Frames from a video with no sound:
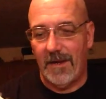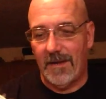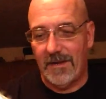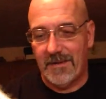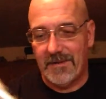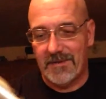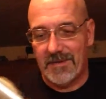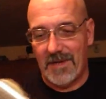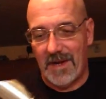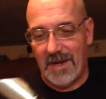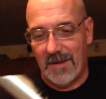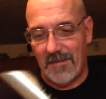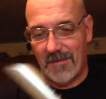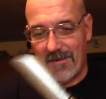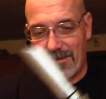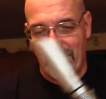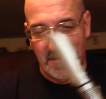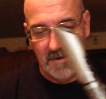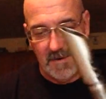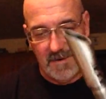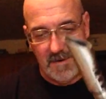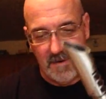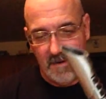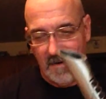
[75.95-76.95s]
saber.
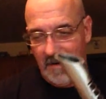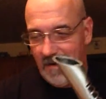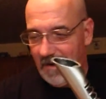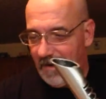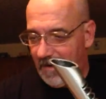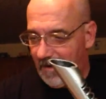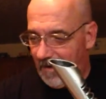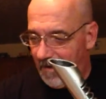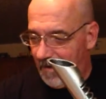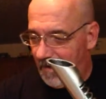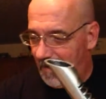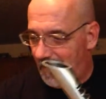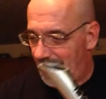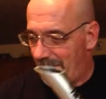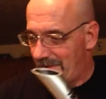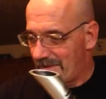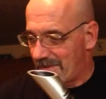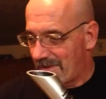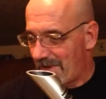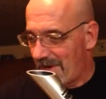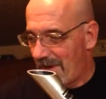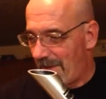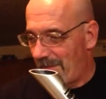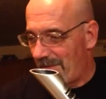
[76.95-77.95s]
Here's
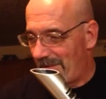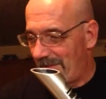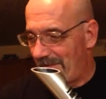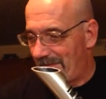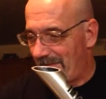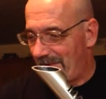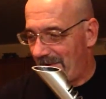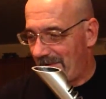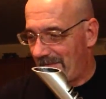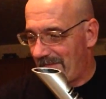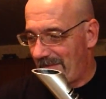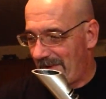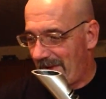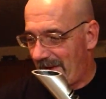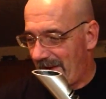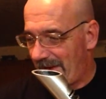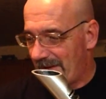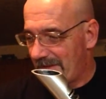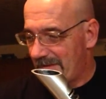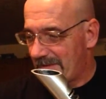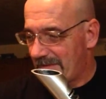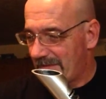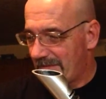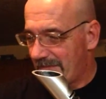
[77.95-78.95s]
a couple of fun
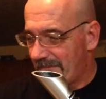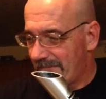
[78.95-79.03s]
facts.